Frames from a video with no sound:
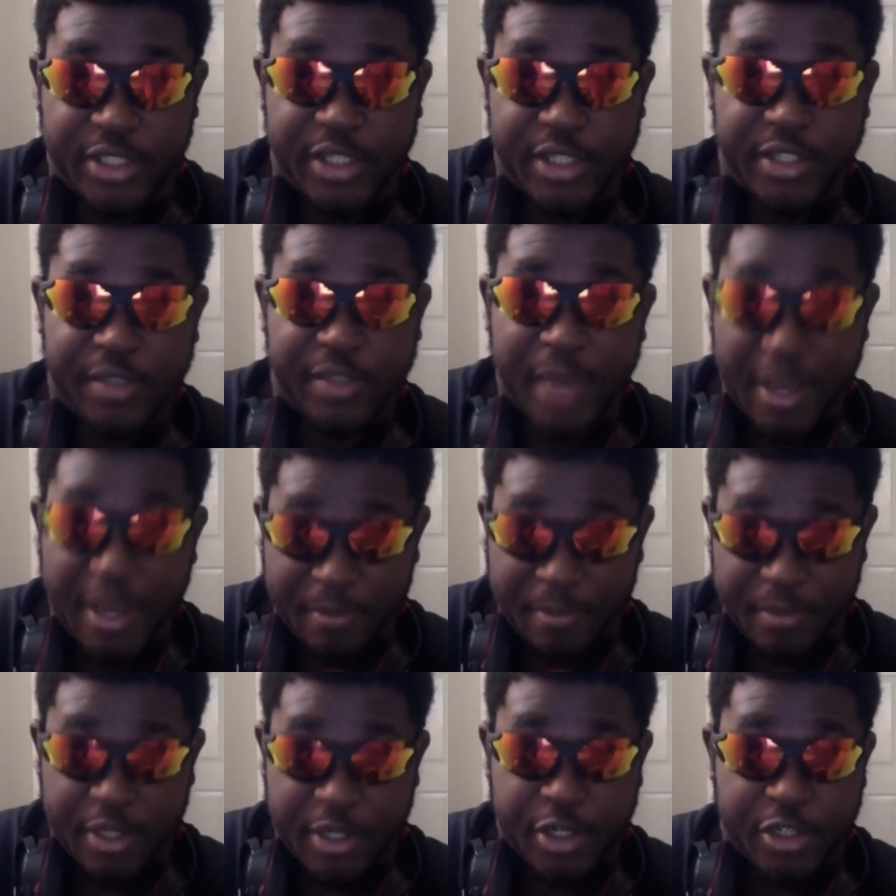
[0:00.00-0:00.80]
It might
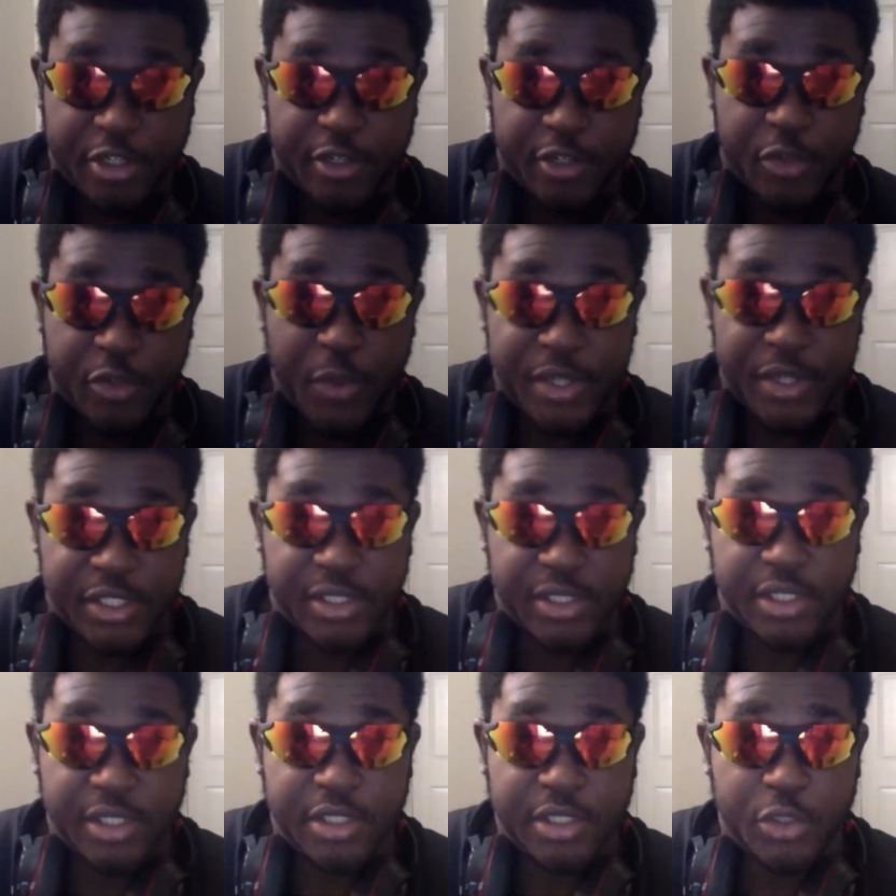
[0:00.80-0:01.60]
put your situation
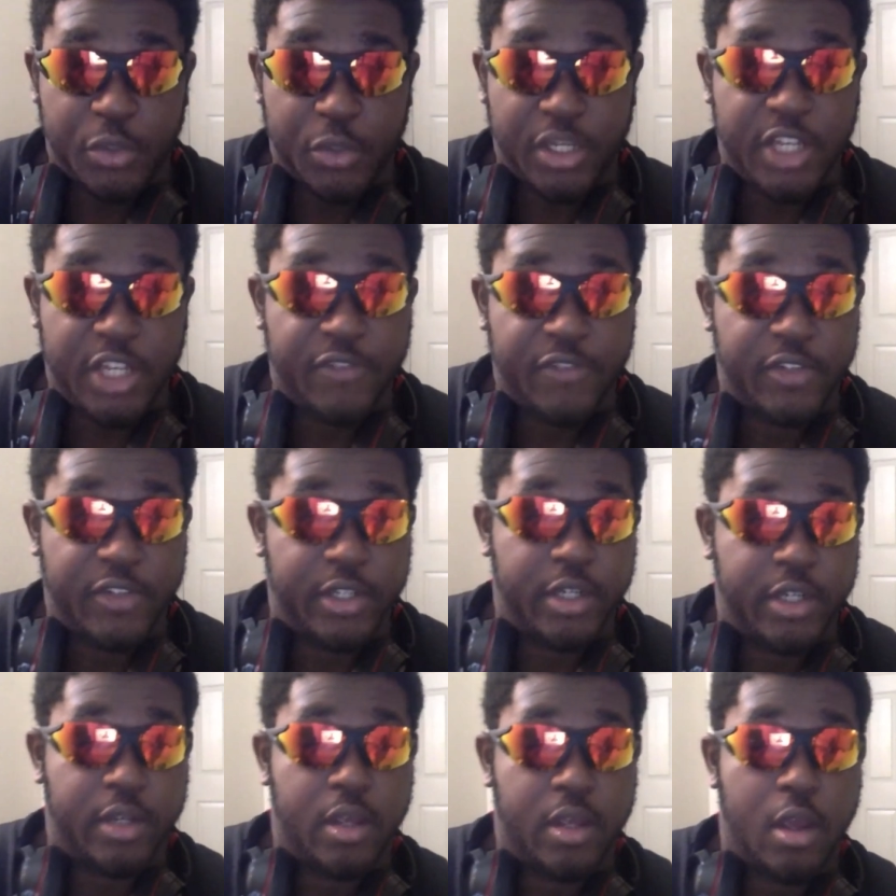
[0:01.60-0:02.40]
into an even
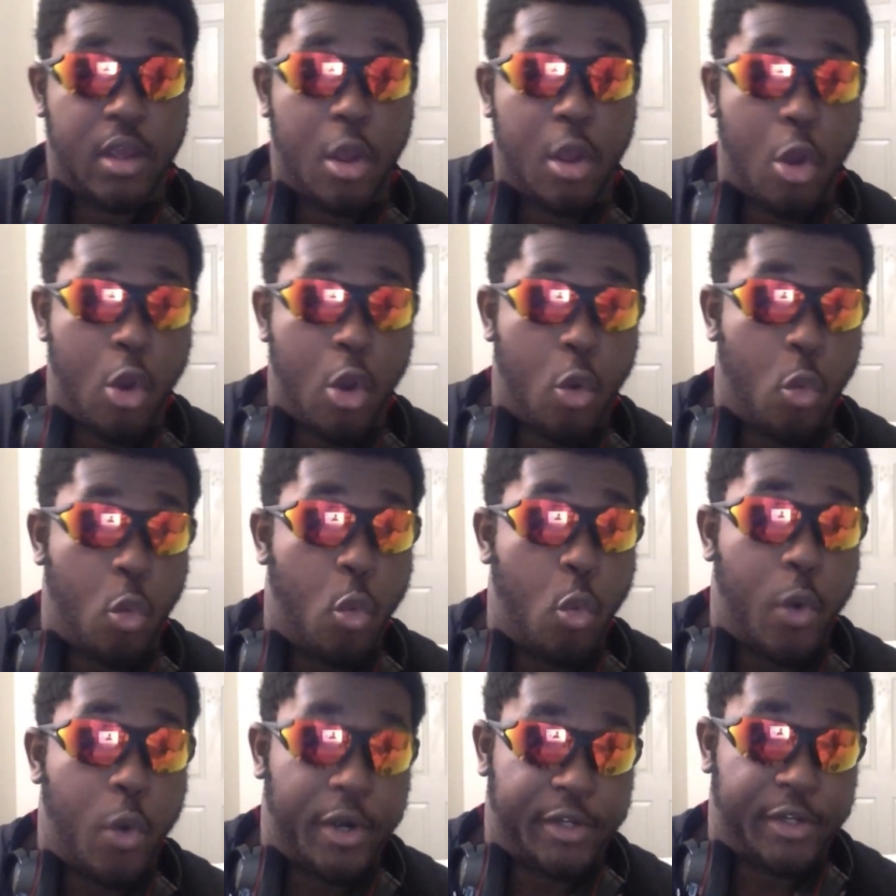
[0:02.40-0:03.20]

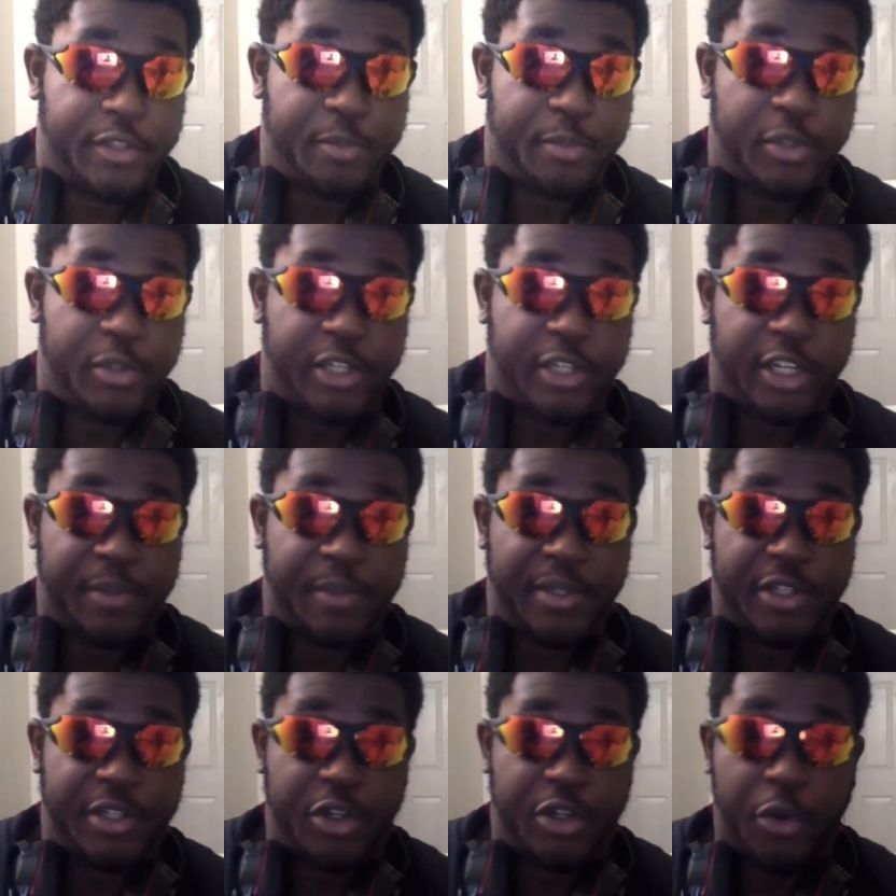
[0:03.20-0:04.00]
worse
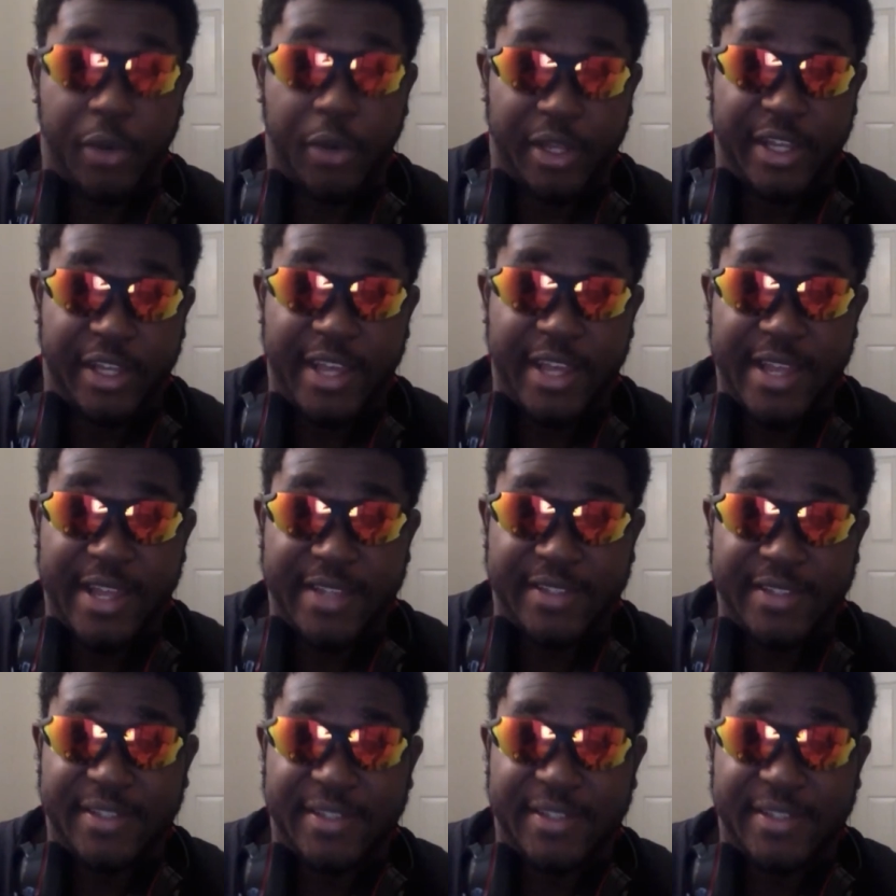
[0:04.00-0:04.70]
predicament than it already is.